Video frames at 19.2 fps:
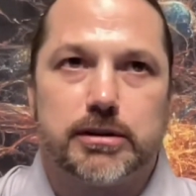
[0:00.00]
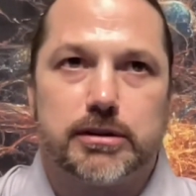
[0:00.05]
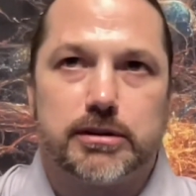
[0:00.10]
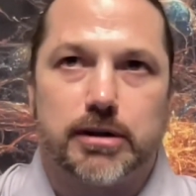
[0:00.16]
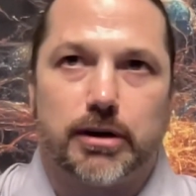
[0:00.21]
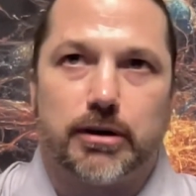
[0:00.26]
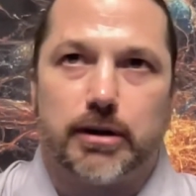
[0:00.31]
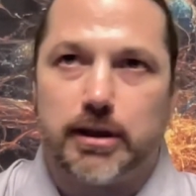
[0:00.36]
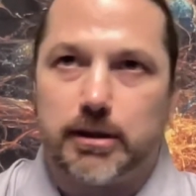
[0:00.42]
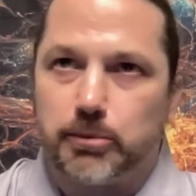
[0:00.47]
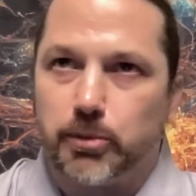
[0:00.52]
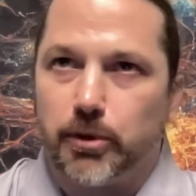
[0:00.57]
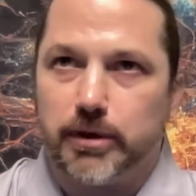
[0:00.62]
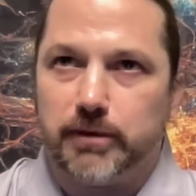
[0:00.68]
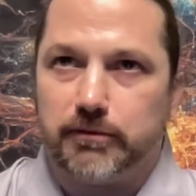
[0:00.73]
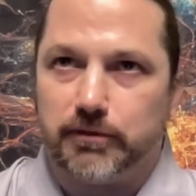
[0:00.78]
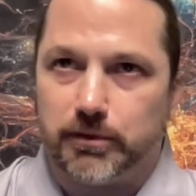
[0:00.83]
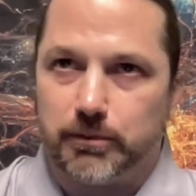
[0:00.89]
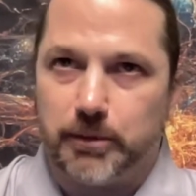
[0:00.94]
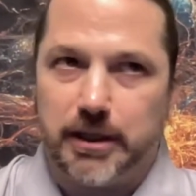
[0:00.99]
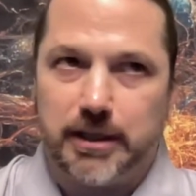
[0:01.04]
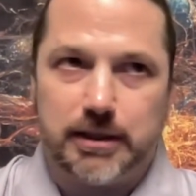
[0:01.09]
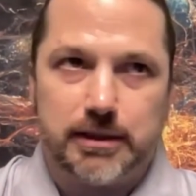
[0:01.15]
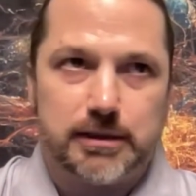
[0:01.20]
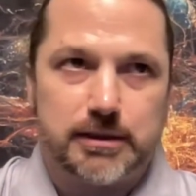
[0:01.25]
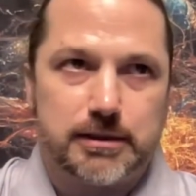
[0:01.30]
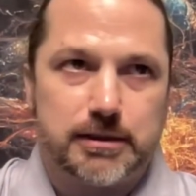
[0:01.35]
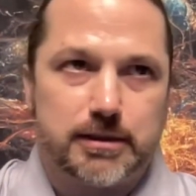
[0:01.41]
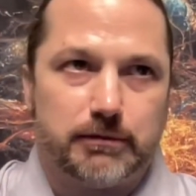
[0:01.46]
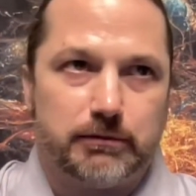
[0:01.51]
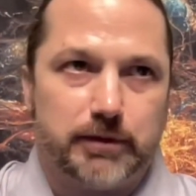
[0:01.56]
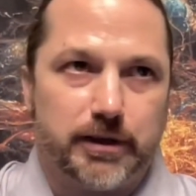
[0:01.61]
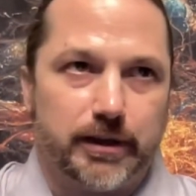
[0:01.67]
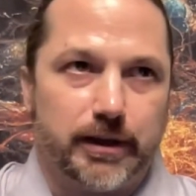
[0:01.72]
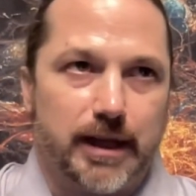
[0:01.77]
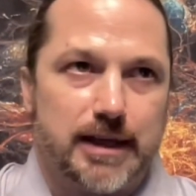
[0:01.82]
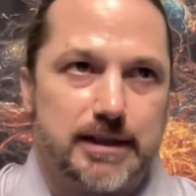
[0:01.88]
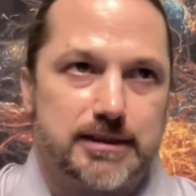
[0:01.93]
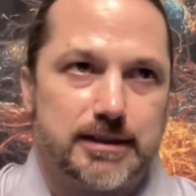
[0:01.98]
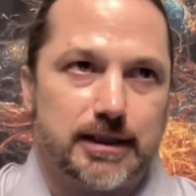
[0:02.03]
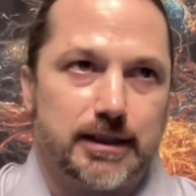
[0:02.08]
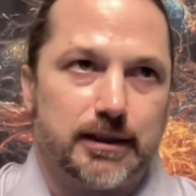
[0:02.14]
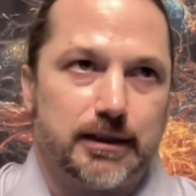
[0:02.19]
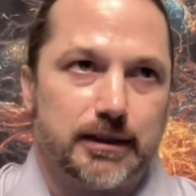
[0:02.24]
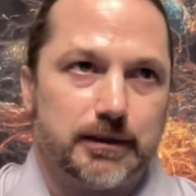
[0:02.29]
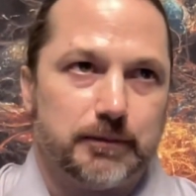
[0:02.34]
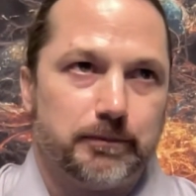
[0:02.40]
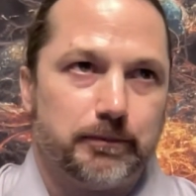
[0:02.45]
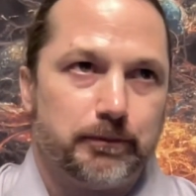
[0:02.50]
turning point for me, to realizing